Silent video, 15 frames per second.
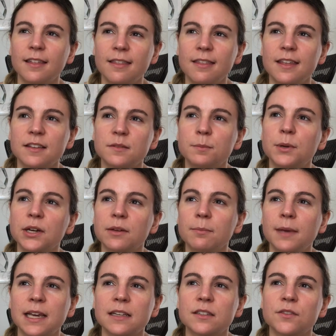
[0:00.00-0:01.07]
this book
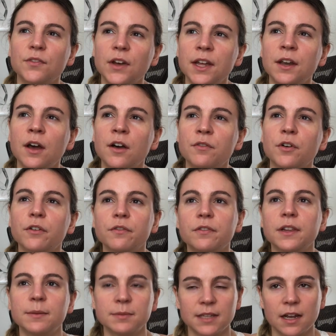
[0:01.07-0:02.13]
makes fun of or
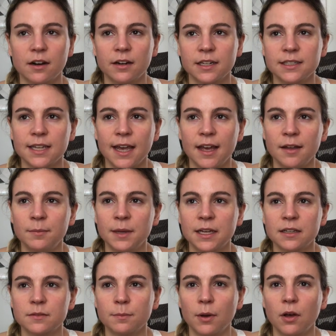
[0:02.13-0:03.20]
flips that on its head
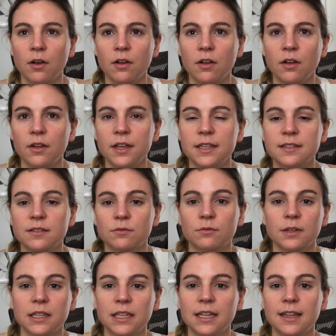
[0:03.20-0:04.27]
because Paul isn't
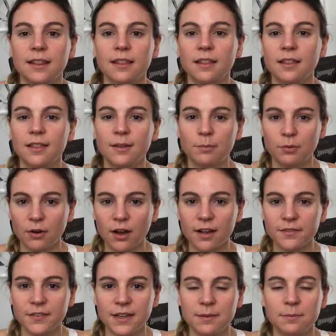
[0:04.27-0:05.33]
really the
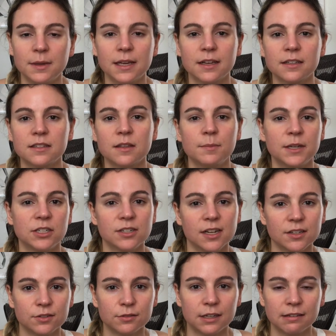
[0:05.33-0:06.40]
prophet, because the Bene
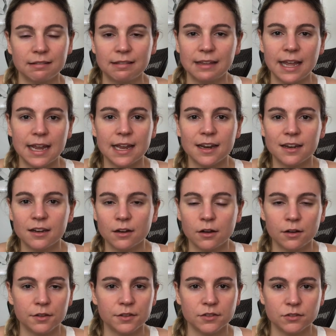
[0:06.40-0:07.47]
Gesserit laid
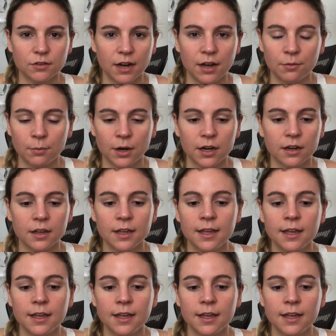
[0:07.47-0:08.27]
all this groundwork